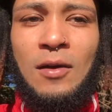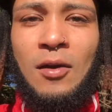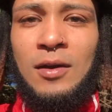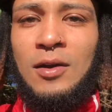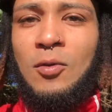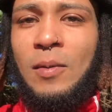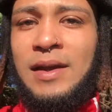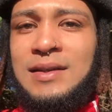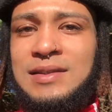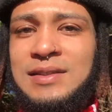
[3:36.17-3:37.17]
aren't
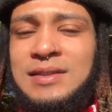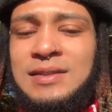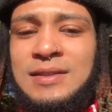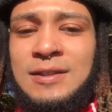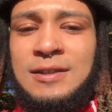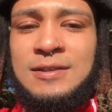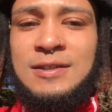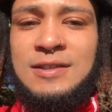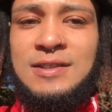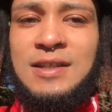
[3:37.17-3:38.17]
awake to
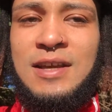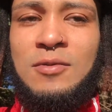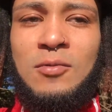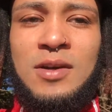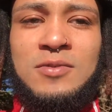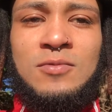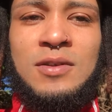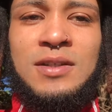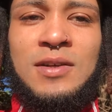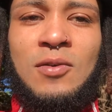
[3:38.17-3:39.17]
seeing what's
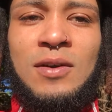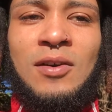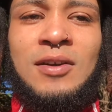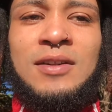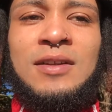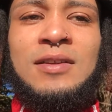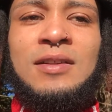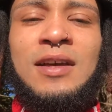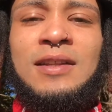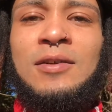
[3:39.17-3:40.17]
really going on here.
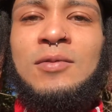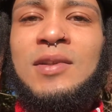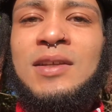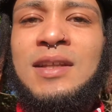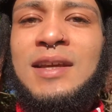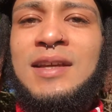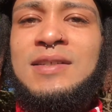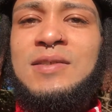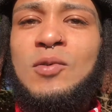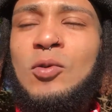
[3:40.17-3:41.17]
Like, they really think
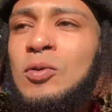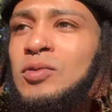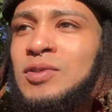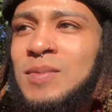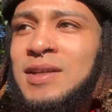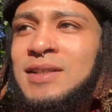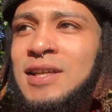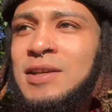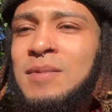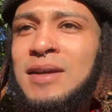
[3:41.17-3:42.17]
it's cool to be a
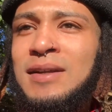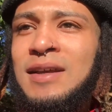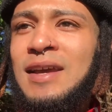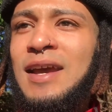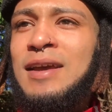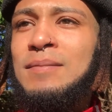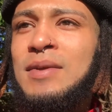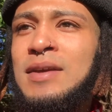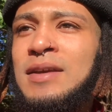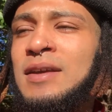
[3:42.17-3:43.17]
demon and
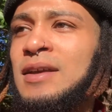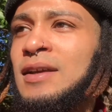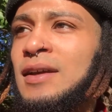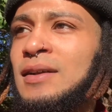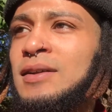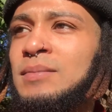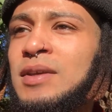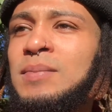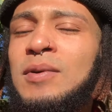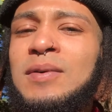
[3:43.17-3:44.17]
be killing
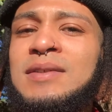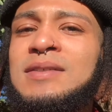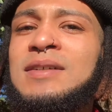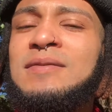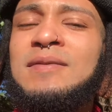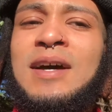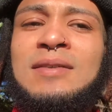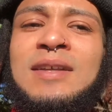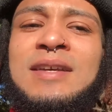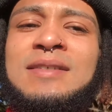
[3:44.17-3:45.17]
people and stuff
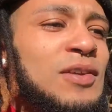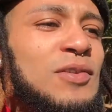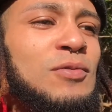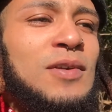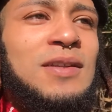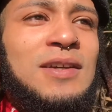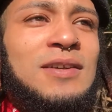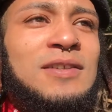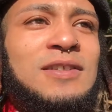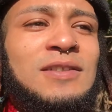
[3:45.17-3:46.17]
nowadays. You really
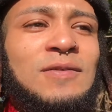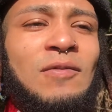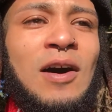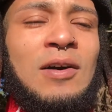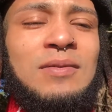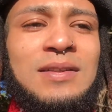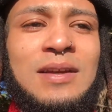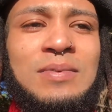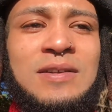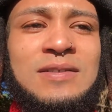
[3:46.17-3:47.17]
could have just fought with
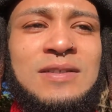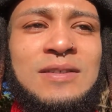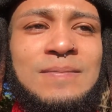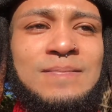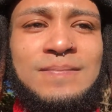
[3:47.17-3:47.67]
that person,